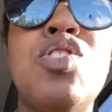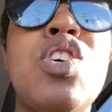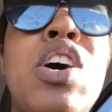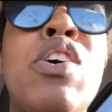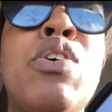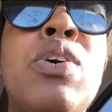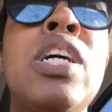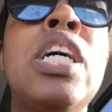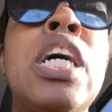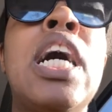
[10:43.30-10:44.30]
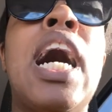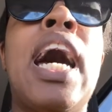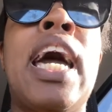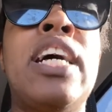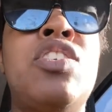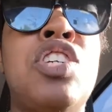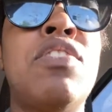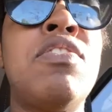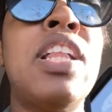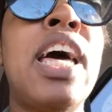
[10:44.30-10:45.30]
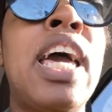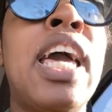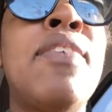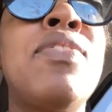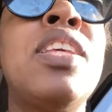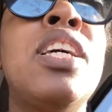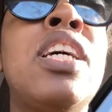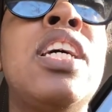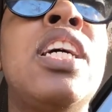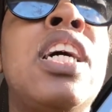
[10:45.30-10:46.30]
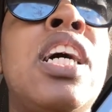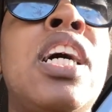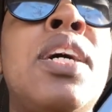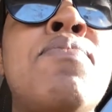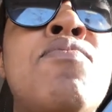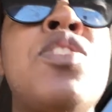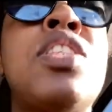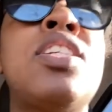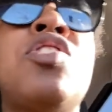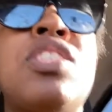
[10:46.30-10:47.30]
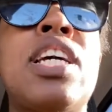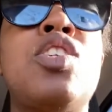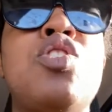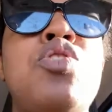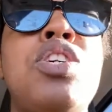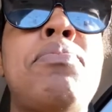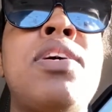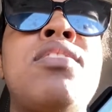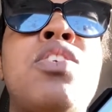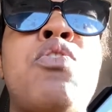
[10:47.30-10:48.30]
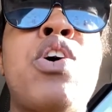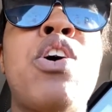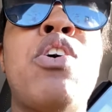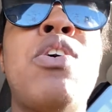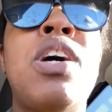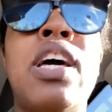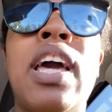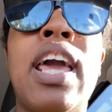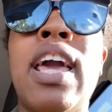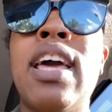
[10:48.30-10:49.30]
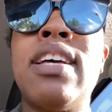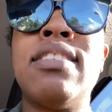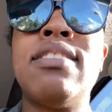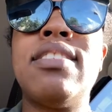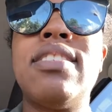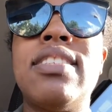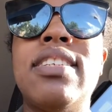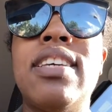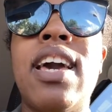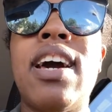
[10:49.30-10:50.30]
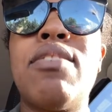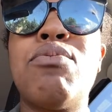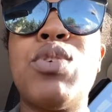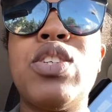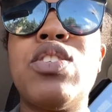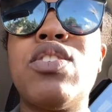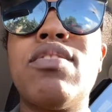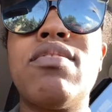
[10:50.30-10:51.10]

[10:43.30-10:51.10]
so I had Chick-fil-A. So that's just like 2 cheat meals in a row. And yeah, which